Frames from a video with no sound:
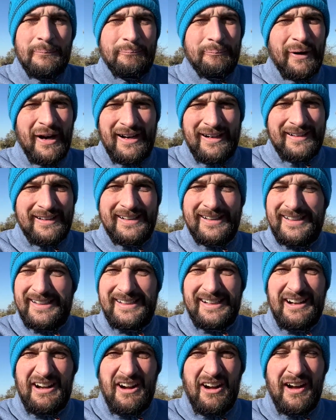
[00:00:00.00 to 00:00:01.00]
but
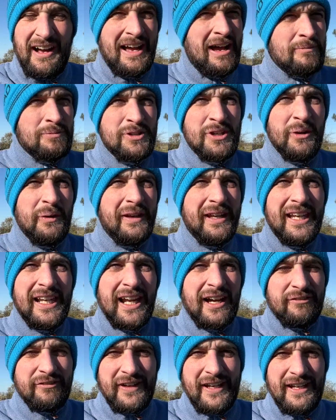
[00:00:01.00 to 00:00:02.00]
I absolutely
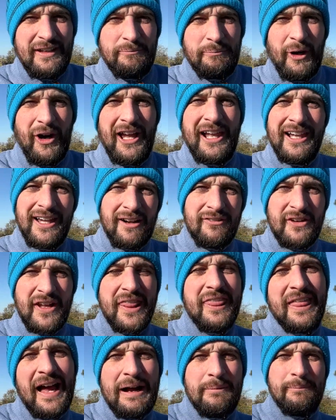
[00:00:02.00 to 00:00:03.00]
love it. But I love
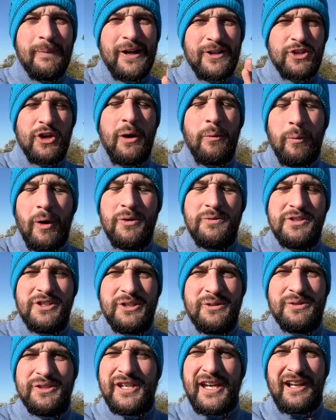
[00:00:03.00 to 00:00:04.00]
it that much I won't
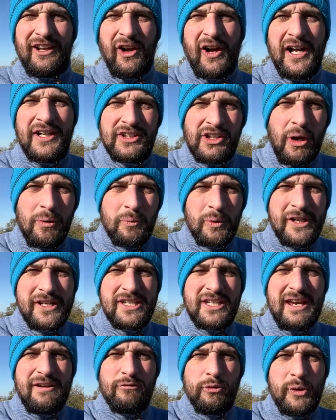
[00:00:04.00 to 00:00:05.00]
use it. Like, I don't want it
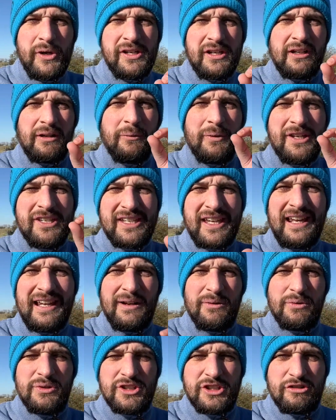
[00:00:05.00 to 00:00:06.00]
to get ruined. I don't want it to get
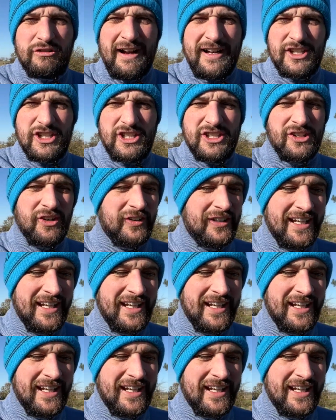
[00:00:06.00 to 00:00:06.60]
little scratches on